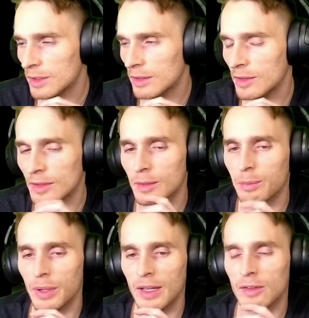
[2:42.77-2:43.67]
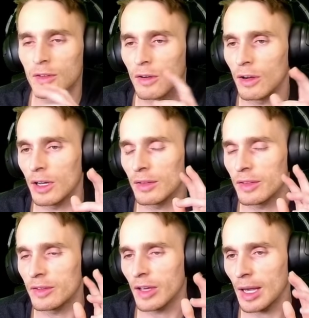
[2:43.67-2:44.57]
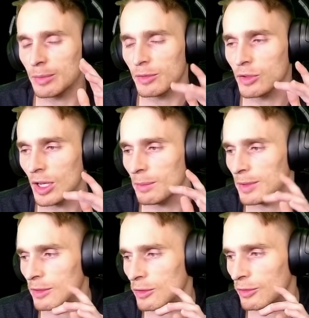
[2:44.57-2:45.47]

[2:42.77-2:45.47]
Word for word: is it depends on the types of champions